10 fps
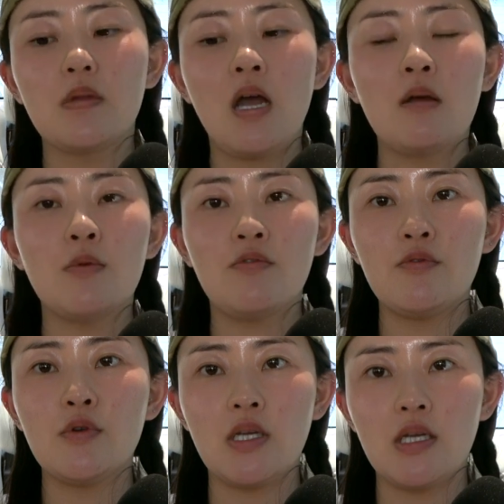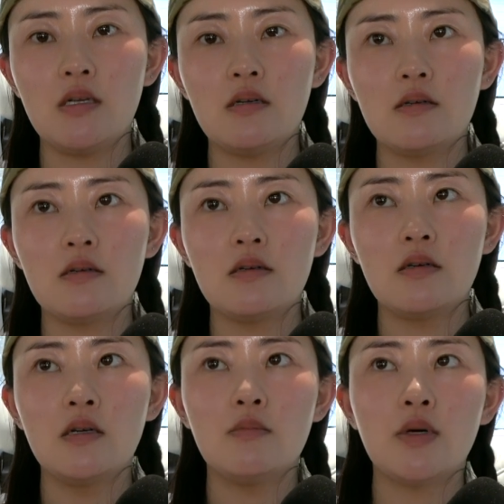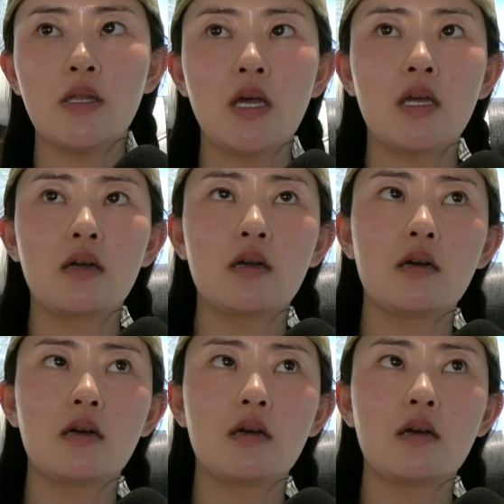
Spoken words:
I'm a foodie. But like,